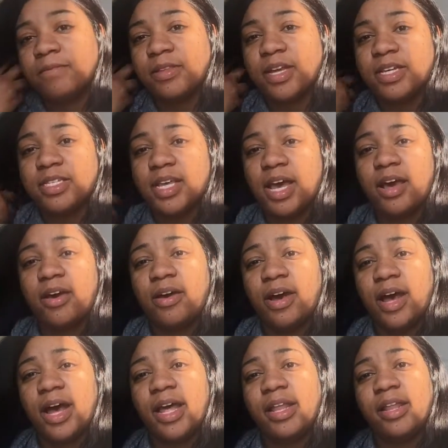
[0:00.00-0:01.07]

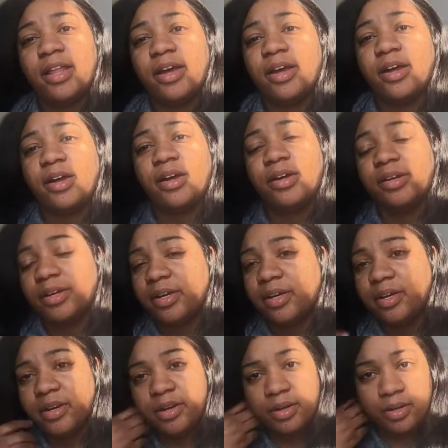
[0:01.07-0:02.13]
I learned
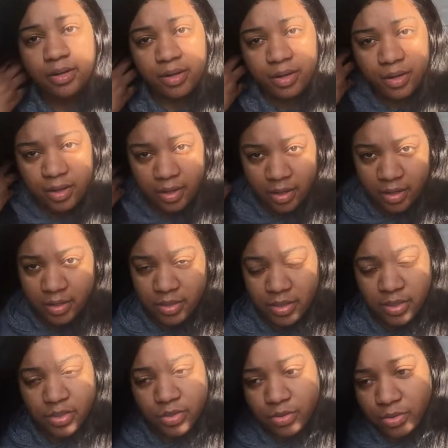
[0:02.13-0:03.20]

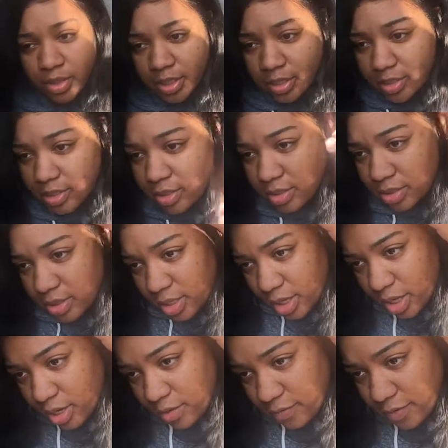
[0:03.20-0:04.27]
to do these
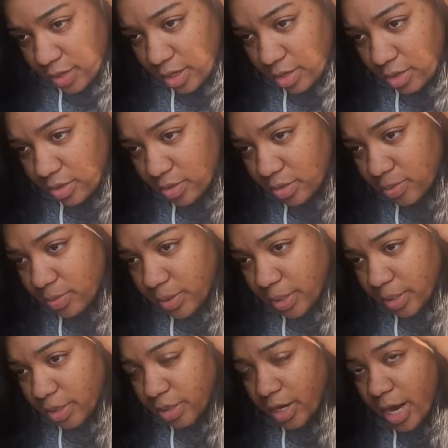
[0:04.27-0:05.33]
hair videos,
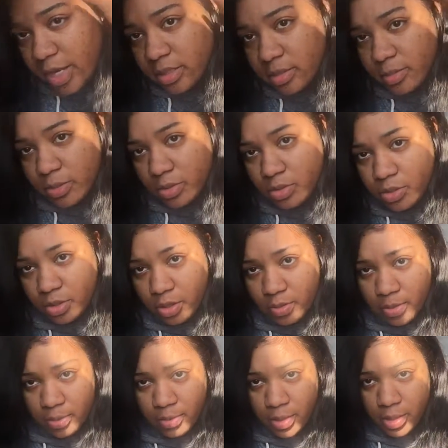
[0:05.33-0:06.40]
but you're not supposed to do your
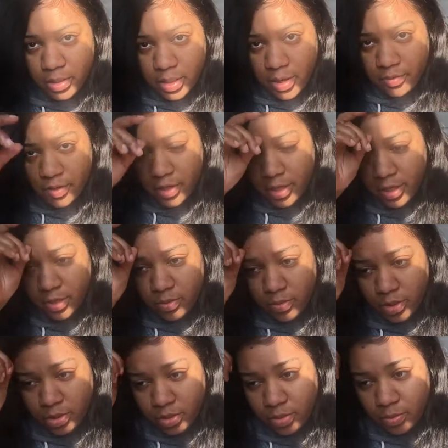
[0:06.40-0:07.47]
baby hairs after this.
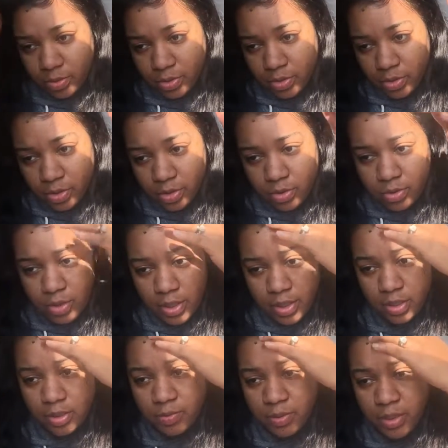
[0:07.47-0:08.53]
What you're supposed to do
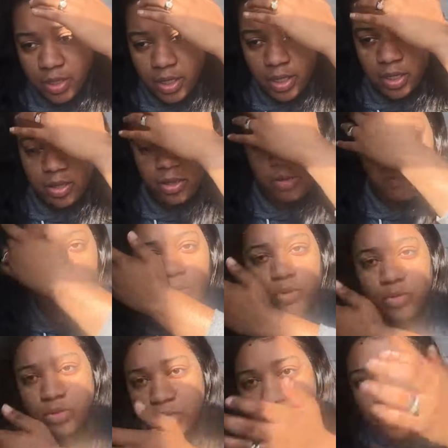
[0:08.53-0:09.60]
is put either
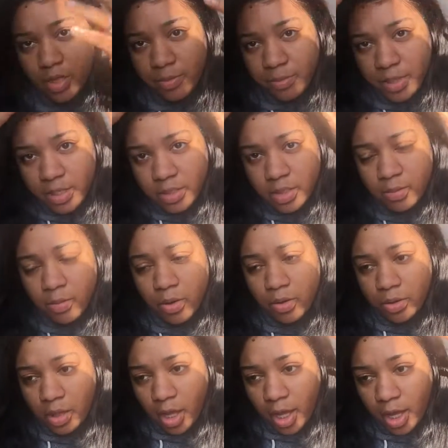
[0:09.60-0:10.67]
mousse or something to
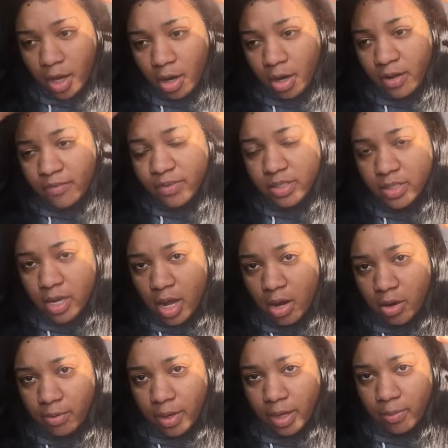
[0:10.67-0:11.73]
mold the hair if it's not
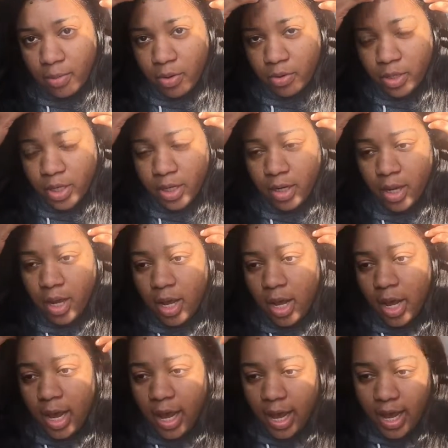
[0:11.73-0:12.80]
already molded,
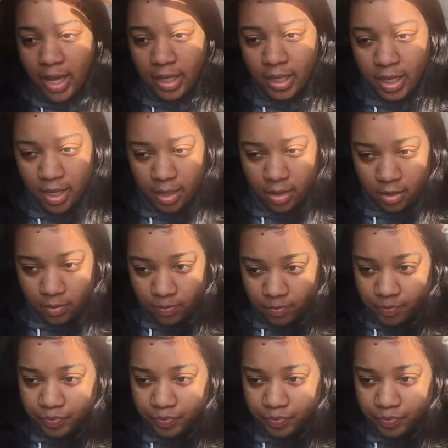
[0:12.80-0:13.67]
and then